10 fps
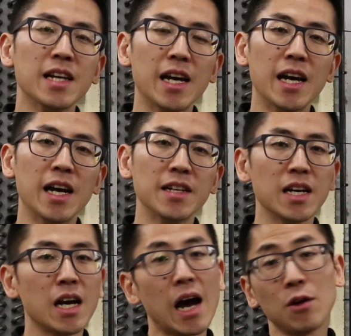
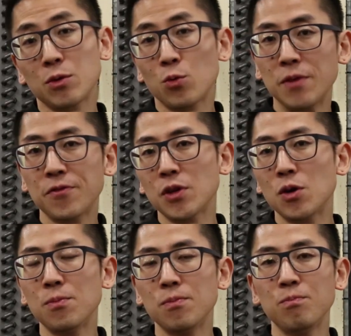and uh, how the wind
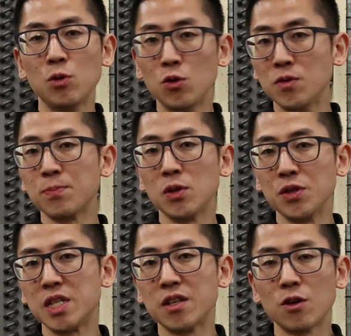flow moves
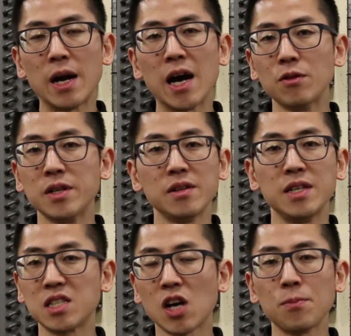pollution around
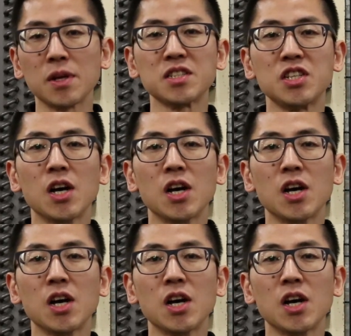these complex